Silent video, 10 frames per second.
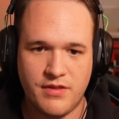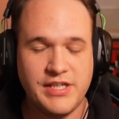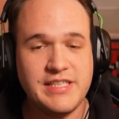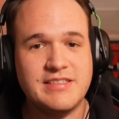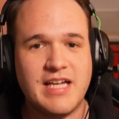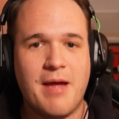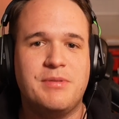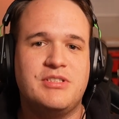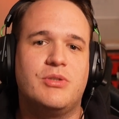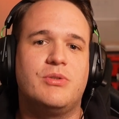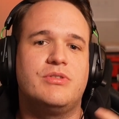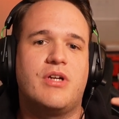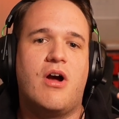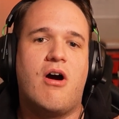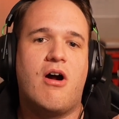These episodes
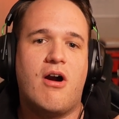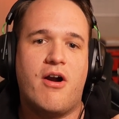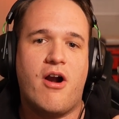are